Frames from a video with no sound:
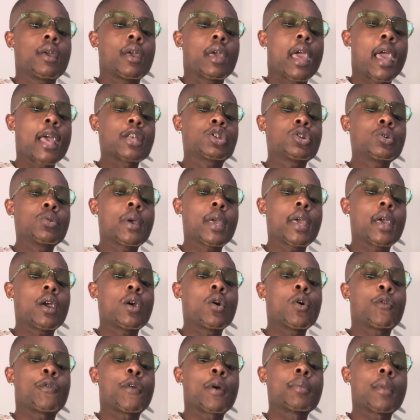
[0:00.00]
As you
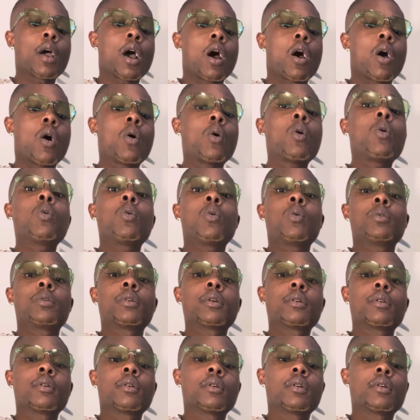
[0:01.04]
heal from the old,
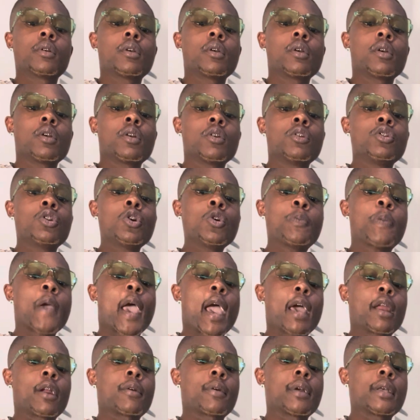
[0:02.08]
New
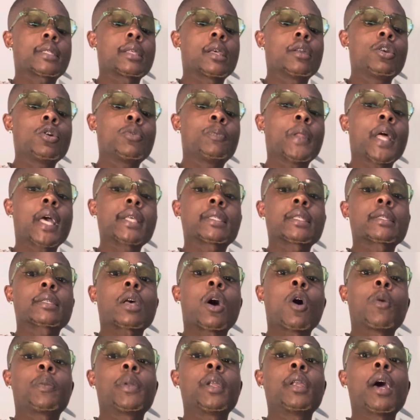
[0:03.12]
patterns and new blessings
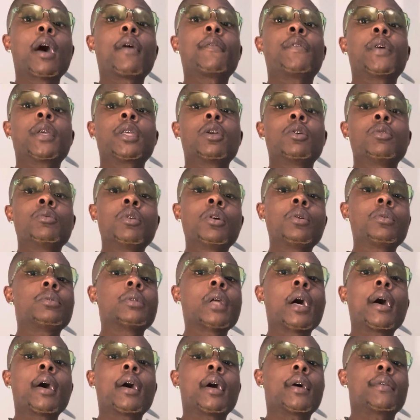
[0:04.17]
open up for you. New
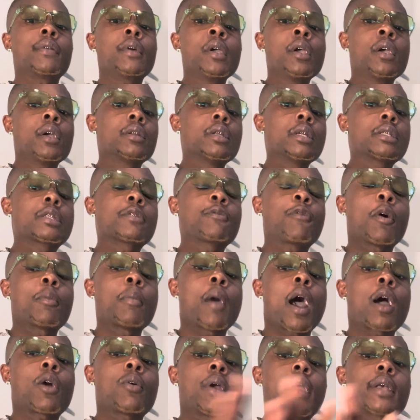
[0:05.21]
love. This is for
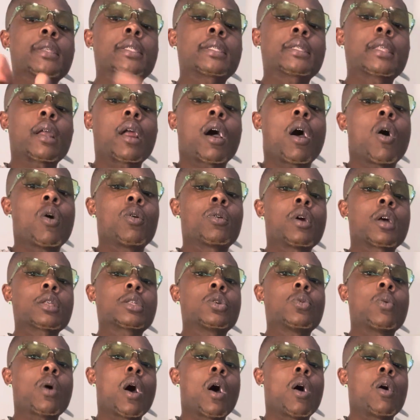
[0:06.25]
my Chris's that are holding on
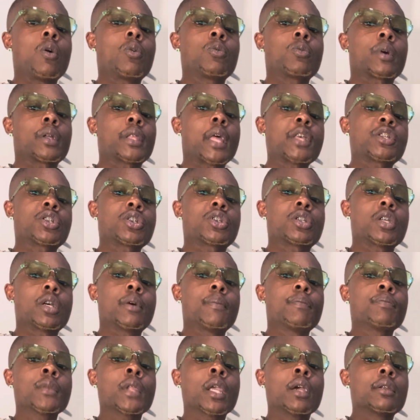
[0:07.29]
to an old relationship.
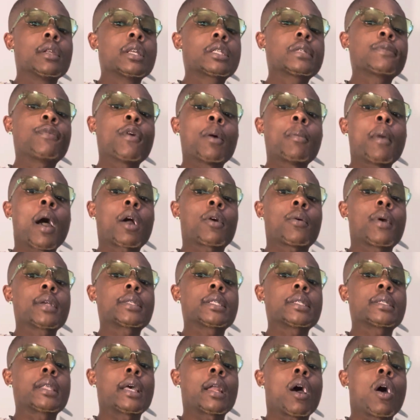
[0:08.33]
This is for my
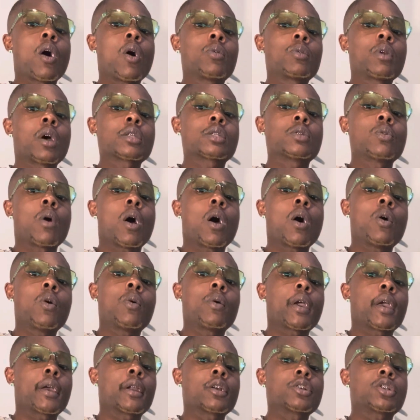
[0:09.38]
Chris's that are holding on to an
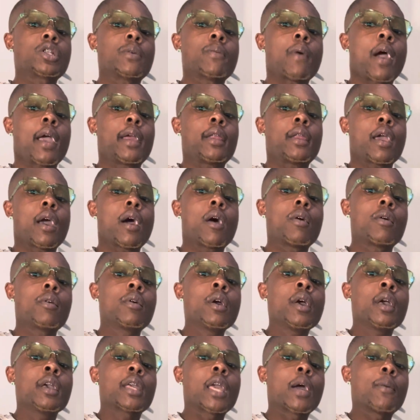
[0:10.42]
old energy right now.
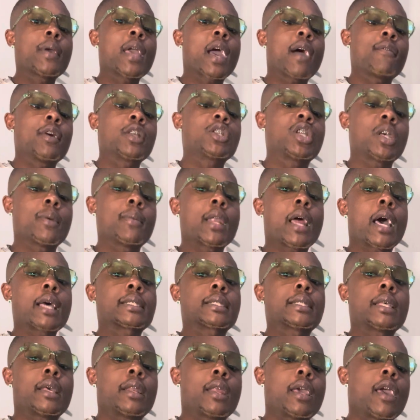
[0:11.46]
Can we have a Gemini
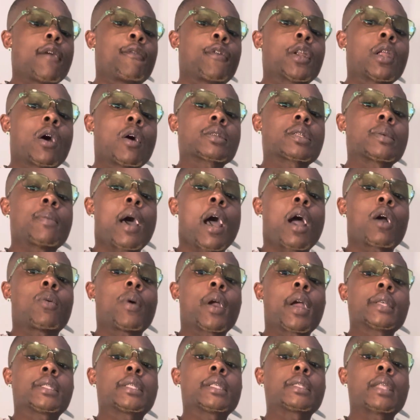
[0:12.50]
sent in? For those of my
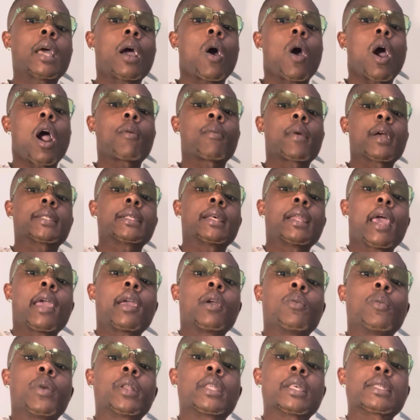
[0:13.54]
Chris's that are
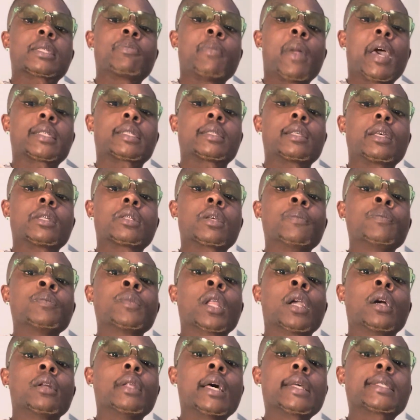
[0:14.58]
resonating with this message,
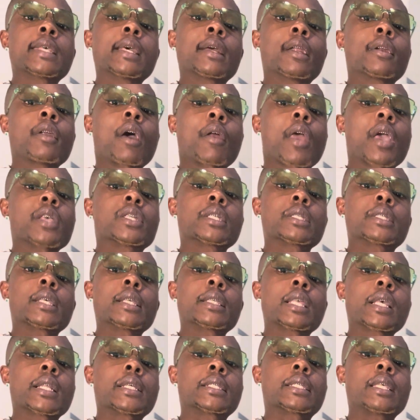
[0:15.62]
let's get a donation
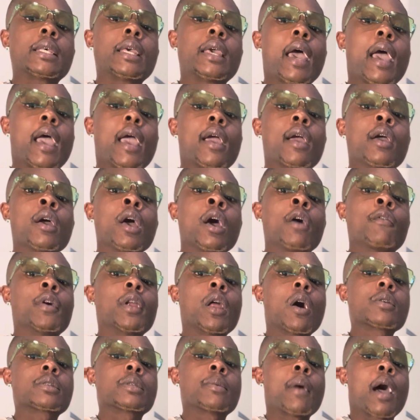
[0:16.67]
sent to the CA. For
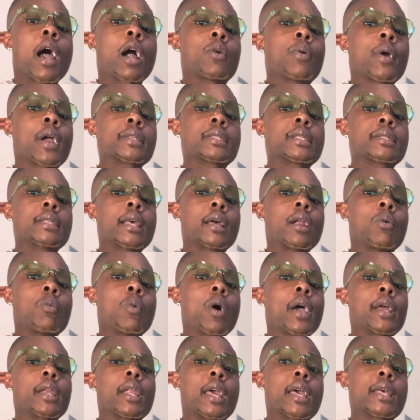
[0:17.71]
those of my Chris's that are
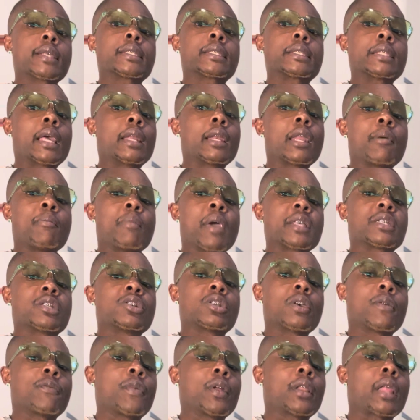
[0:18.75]
wanting the extended
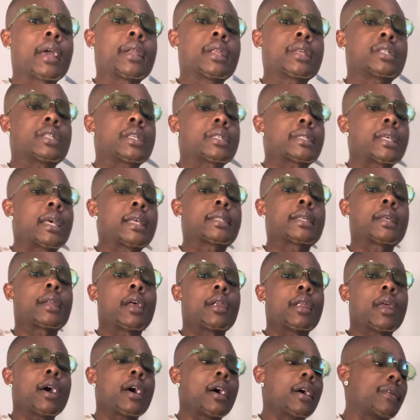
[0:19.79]
message and feel like this just isn't
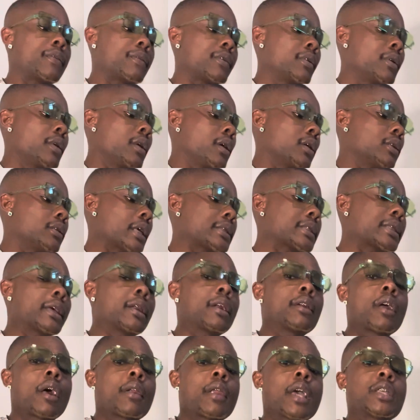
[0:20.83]
enough, let's get
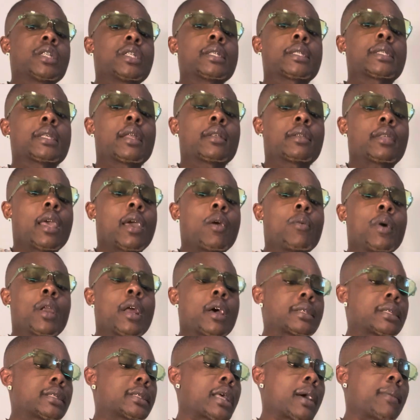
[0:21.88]
a donation sent in. What
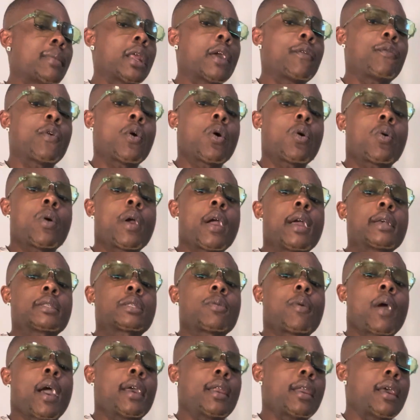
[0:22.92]
else is coming in for Aquarius
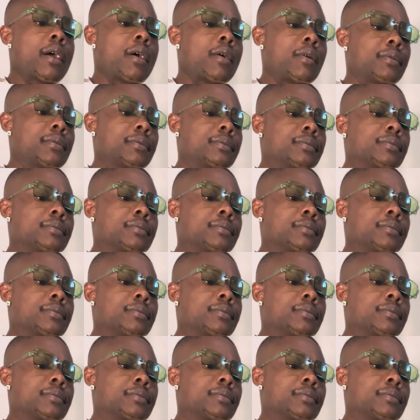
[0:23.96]
right now?